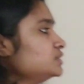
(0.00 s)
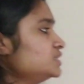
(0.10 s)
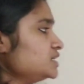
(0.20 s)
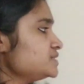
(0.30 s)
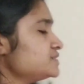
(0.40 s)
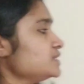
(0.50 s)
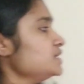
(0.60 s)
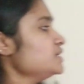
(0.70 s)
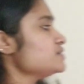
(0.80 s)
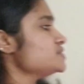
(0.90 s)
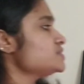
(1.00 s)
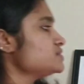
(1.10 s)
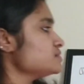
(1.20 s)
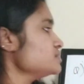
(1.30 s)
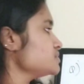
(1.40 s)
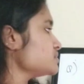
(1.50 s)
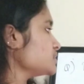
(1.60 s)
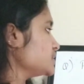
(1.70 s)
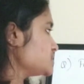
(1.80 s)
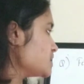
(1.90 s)
these three resistors,
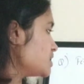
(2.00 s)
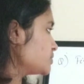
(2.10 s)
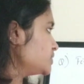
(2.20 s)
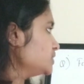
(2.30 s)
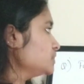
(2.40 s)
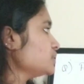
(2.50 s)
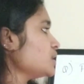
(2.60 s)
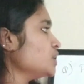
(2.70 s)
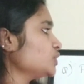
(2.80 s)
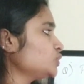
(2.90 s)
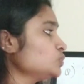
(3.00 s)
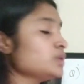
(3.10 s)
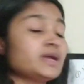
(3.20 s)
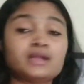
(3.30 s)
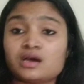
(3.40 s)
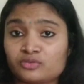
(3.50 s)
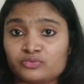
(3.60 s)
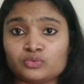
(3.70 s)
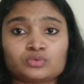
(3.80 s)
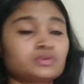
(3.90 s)
that is R1, R2 and
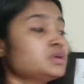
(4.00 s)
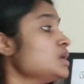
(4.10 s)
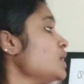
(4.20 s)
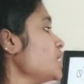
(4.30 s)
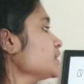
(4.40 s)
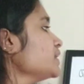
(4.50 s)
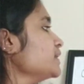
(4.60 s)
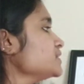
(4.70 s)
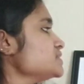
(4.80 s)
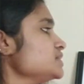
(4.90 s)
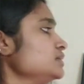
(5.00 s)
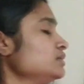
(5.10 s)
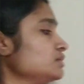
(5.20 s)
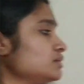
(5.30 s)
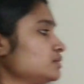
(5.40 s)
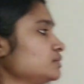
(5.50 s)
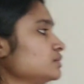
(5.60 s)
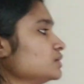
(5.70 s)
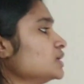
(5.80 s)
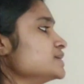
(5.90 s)
R4, are connected in
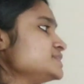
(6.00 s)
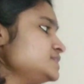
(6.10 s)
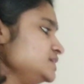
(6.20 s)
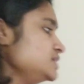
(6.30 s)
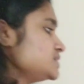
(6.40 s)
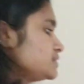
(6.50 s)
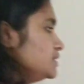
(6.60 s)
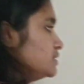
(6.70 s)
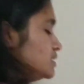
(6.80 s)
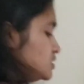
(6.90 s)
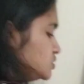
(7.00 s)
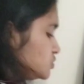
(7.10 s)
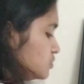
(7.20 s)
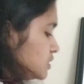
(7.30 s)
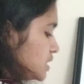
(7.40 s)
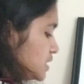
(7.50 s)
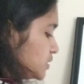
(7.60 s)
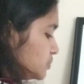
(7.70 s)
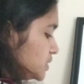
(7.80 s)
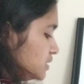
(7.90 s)
series, right? So
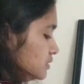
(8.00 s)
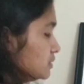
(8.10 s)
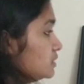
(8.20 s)
R1,